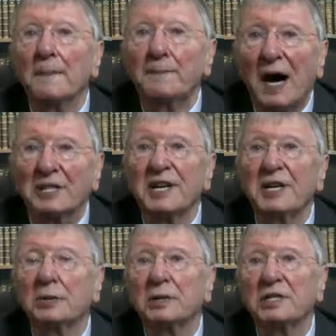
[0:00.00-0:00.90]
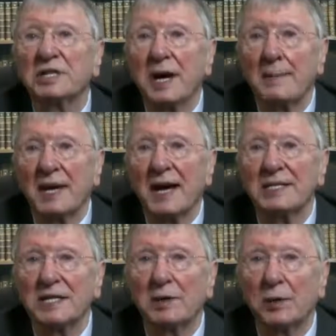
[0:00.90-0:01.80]
particle
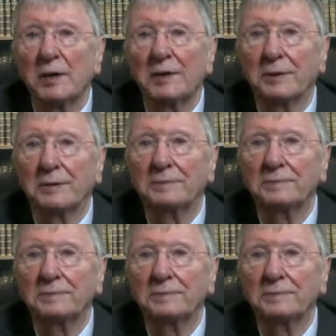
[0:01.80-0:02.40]
contaminated oil,